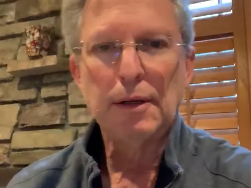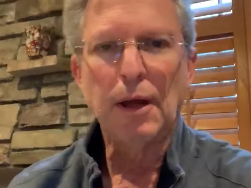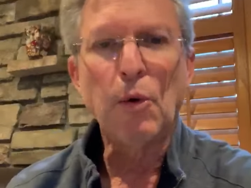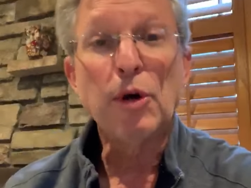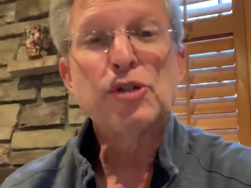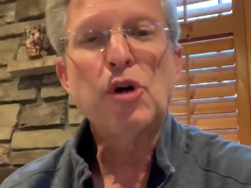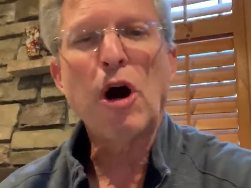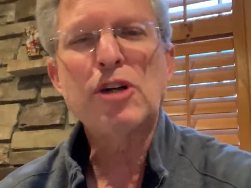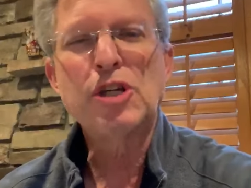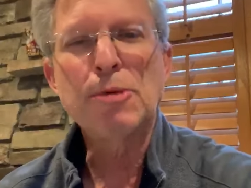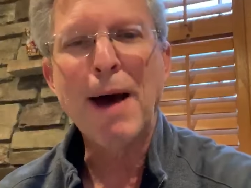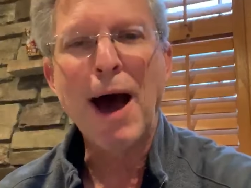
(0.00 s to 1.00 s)
I want to talk
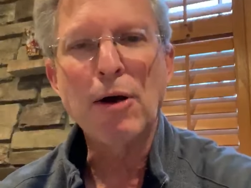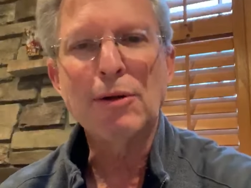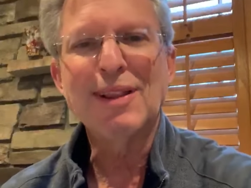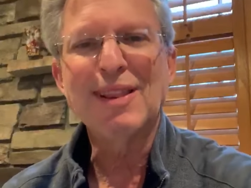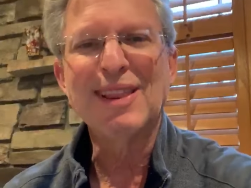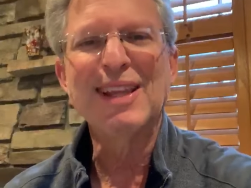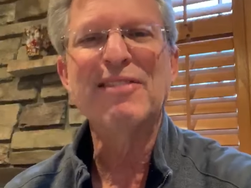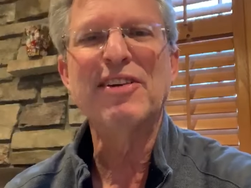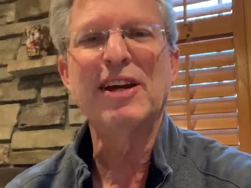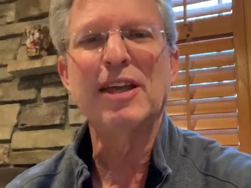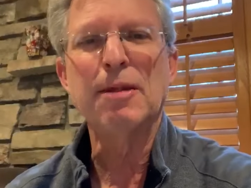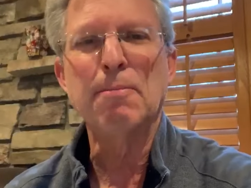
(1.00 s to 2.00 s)
to you about
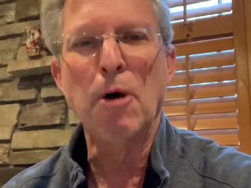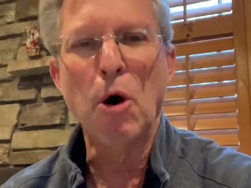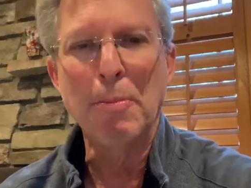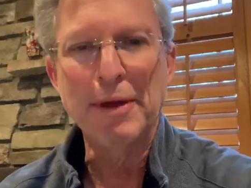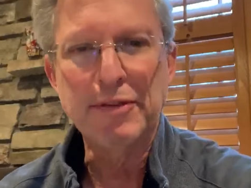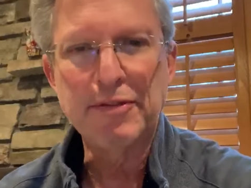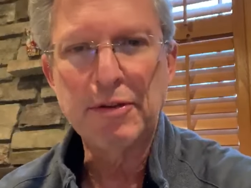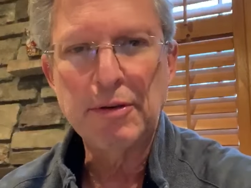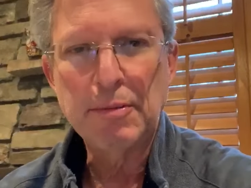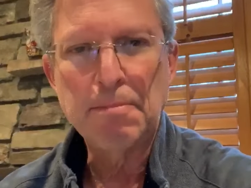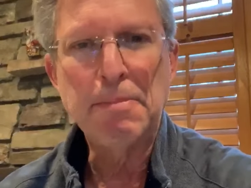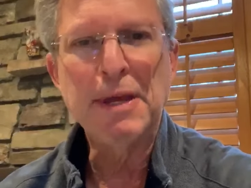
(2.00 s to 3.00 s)
living in the moment,
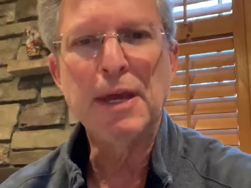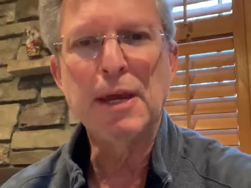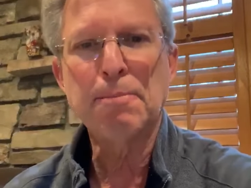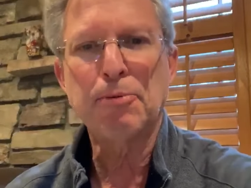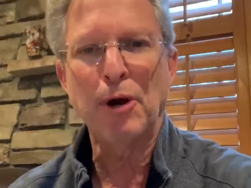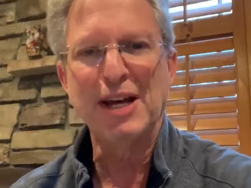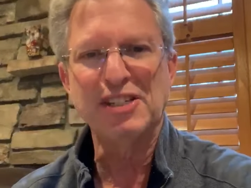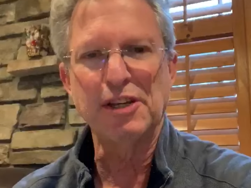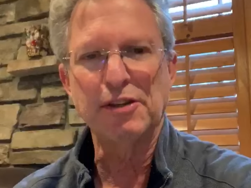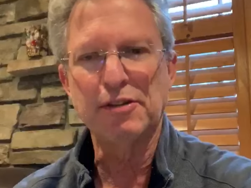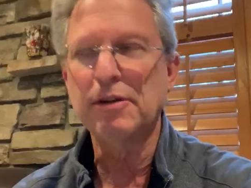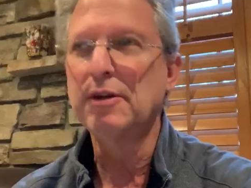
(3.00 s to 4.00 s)
being
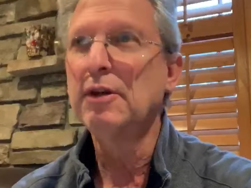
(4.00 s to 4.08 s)
present.